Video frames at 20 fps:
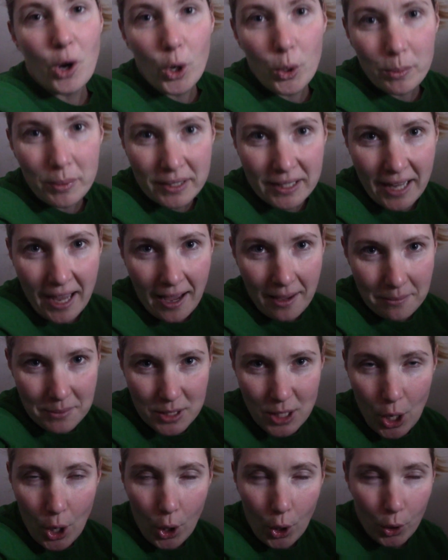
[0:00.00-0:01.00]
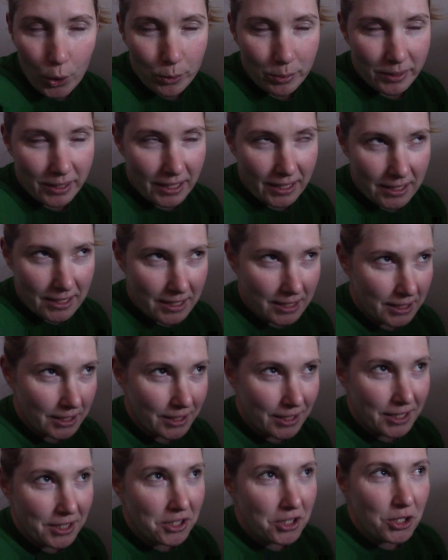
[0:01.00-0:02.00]
open gaps, hoping to
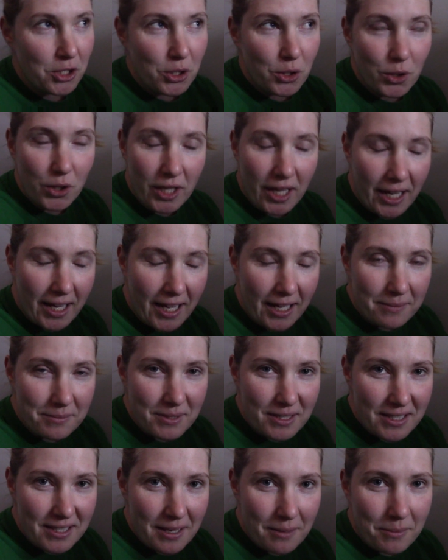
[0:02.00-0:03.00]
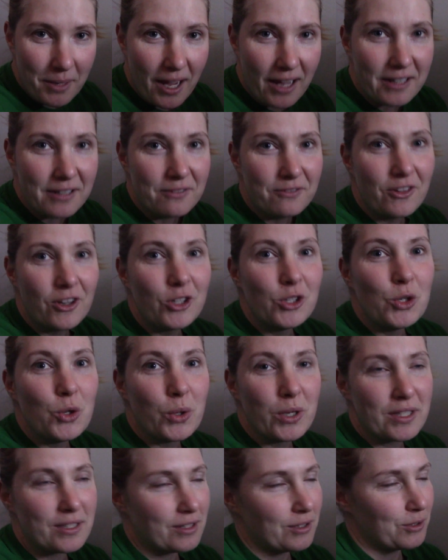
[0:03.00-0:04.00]
create some kind of
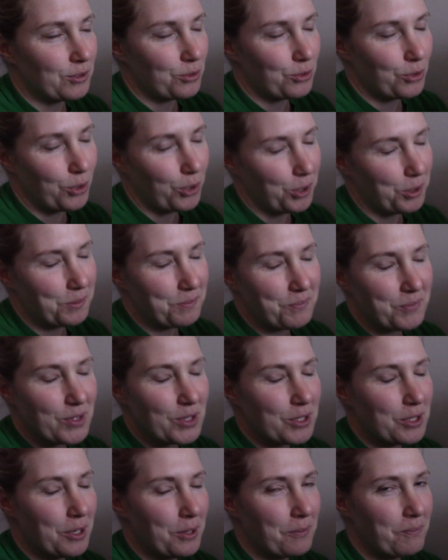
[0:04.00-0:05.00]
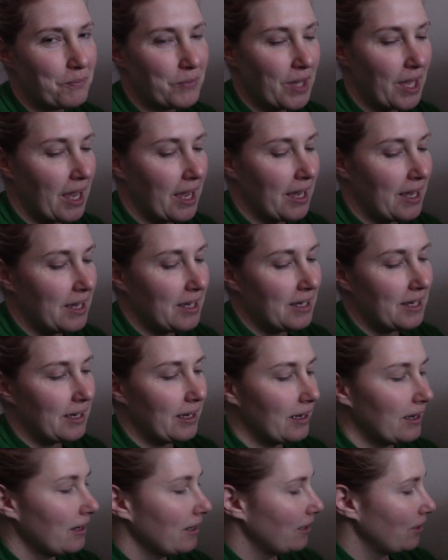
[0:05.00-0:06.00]
noise control. So
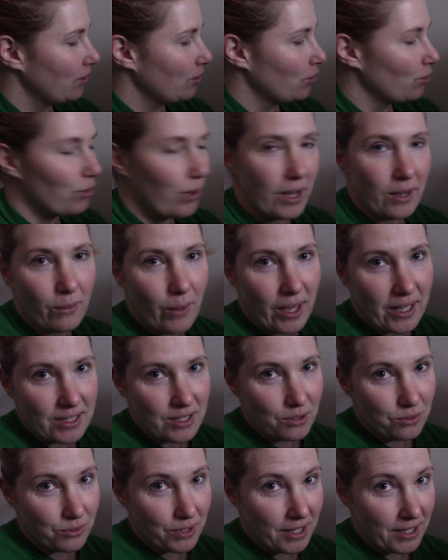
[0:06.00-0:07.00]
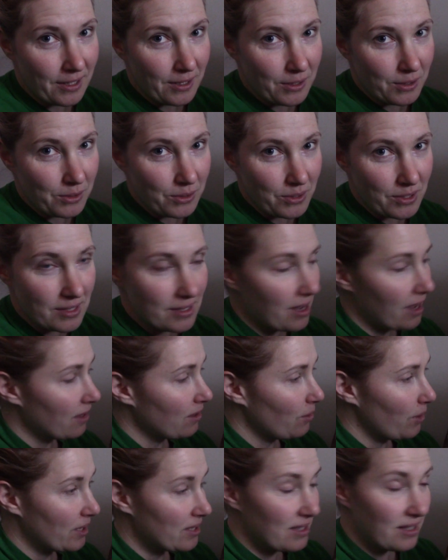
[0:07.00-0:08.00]
great way to reuse.
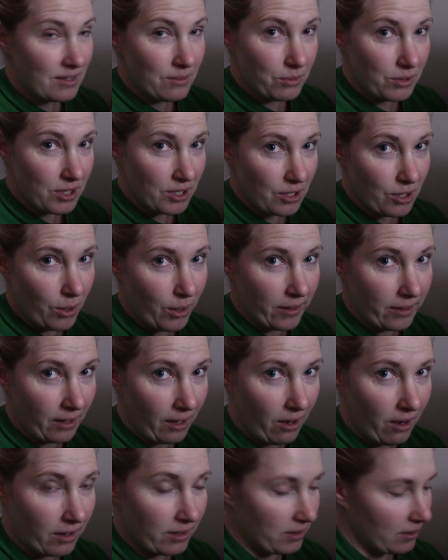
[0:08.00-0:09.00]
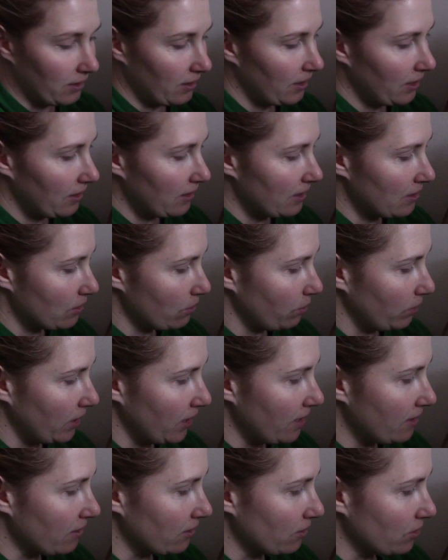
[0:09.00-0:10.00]
Otherwise this would just go out in the garden. This would
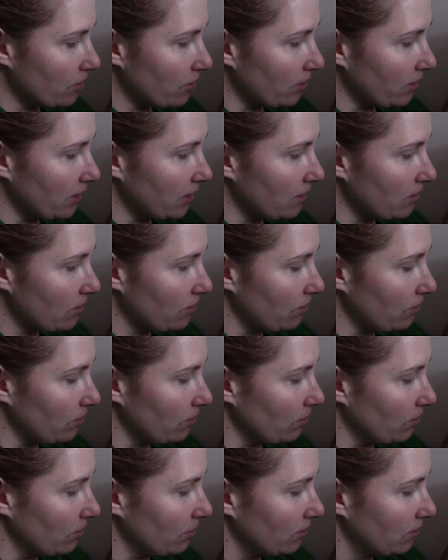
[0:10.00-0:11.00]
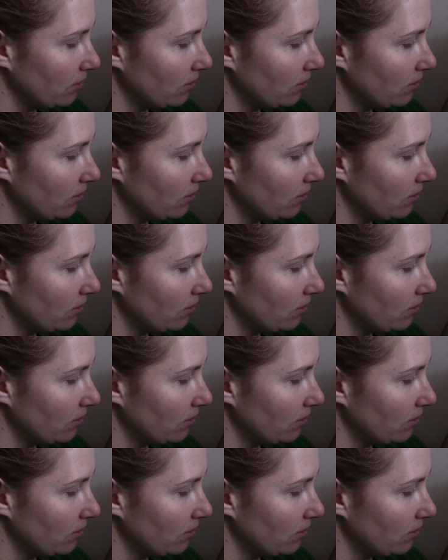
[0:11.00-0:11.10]
either turn into,